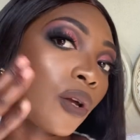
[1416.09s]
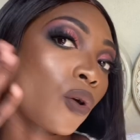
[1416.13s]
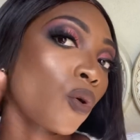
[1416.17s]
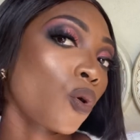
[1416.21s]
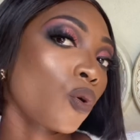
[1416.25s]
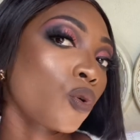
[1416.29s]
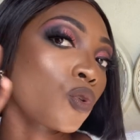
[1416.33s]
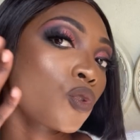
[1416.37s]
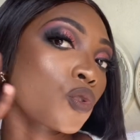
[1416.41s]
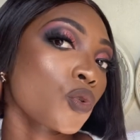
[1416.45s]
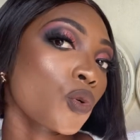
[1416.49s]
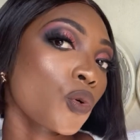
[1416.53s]

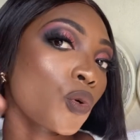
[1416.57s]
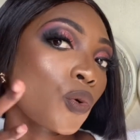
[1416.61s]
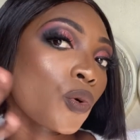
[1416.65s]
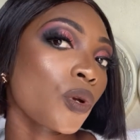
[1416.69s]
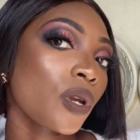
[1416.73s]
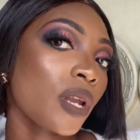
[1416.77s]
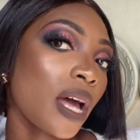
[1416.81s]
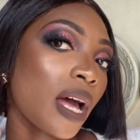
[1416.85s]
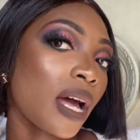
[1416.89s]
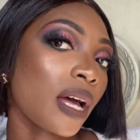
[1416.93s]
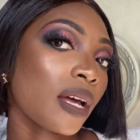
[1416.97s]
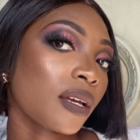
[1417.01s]
contour
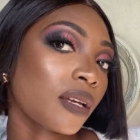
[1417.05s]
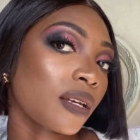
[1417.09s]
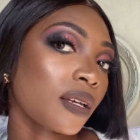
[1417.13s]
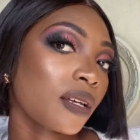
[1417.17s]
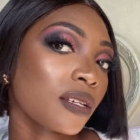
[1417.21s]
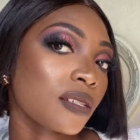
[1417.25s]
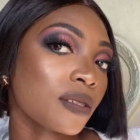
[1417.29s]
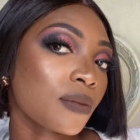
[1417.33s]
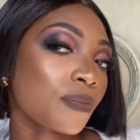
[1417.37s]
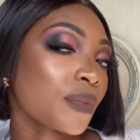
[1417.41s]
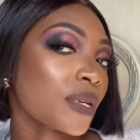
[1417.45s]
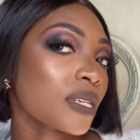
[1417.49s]
in
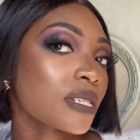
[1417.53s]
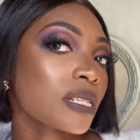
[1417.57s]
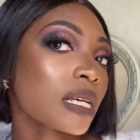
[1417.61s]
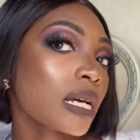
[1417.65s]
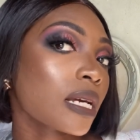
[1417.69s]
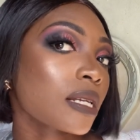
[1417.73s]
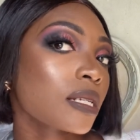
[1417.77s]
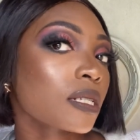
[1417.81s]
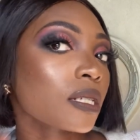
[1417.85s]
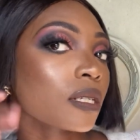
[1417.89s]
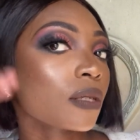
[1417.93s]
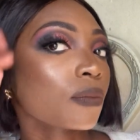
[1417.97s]
my
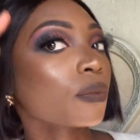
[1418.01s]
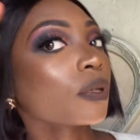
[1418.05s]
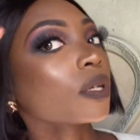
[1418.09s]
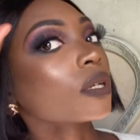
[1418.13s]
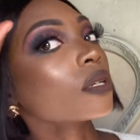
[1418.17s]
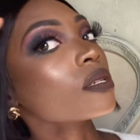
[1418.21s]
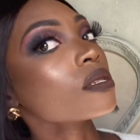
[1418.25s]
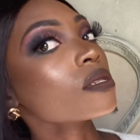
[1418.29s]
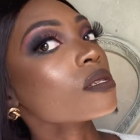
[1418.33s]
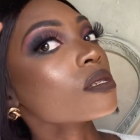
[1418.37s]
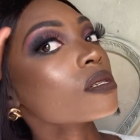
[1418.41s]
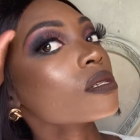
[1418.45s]
side thing,
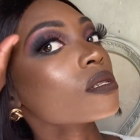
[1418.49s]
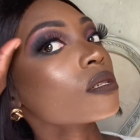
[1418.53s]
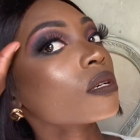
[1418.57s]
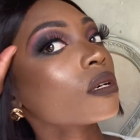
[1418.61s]
because